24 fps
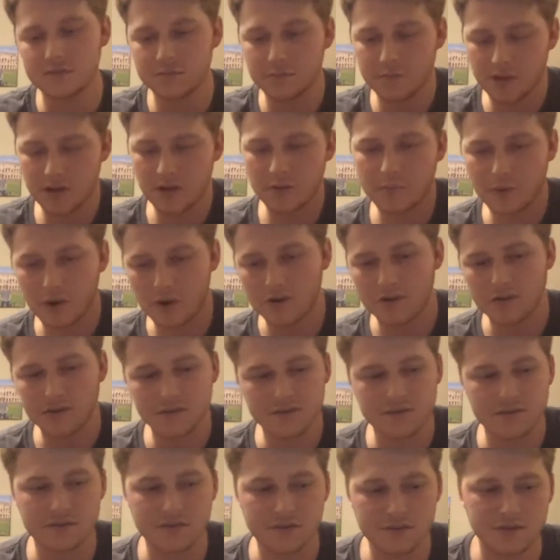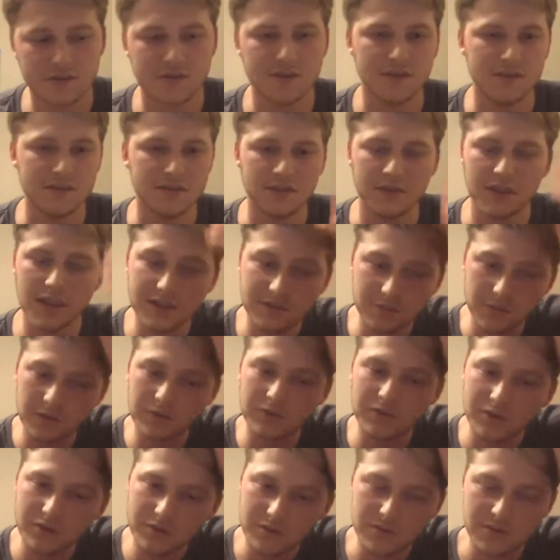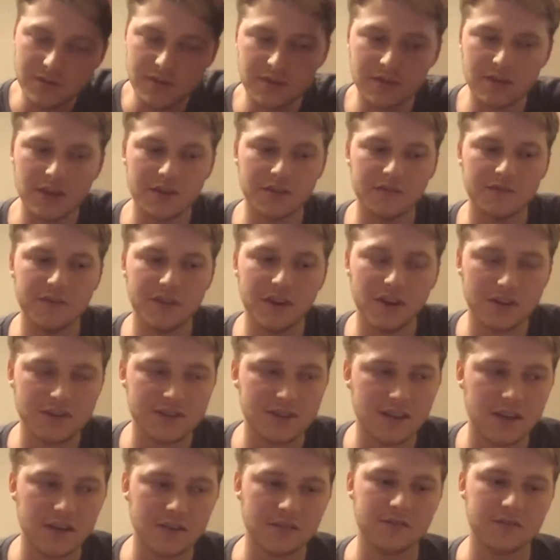but our partners. So that's what we're doing on the VR side,